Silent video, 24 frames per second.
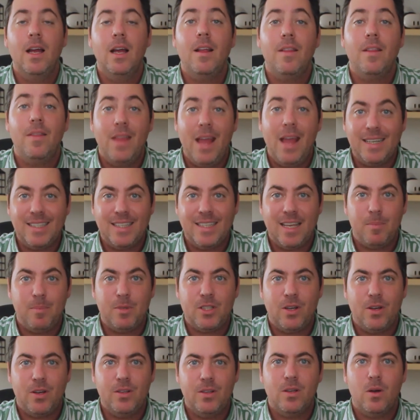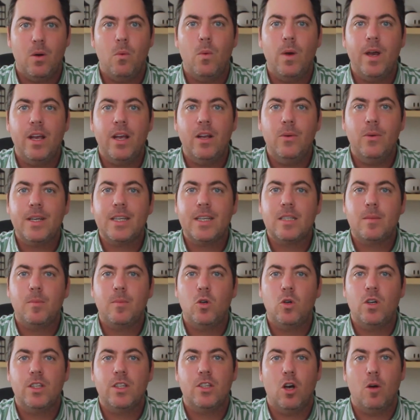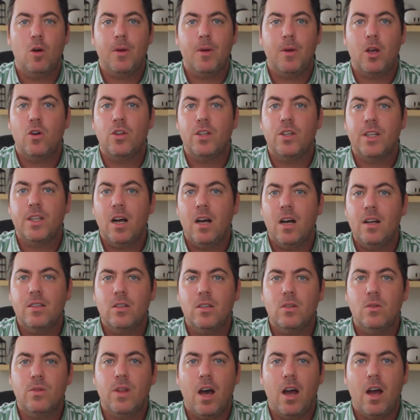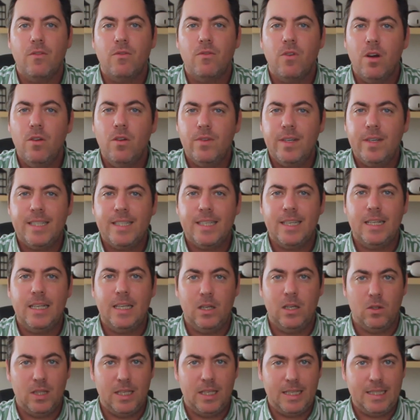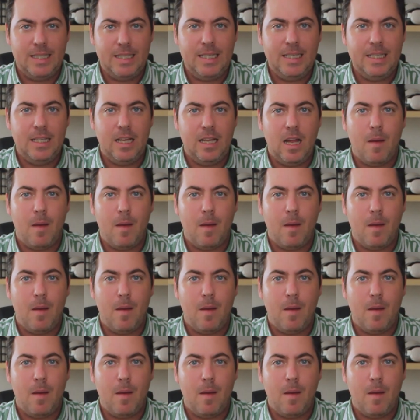Next episode, we're going to explore a topic on an article that I wrote recently on LinkedIn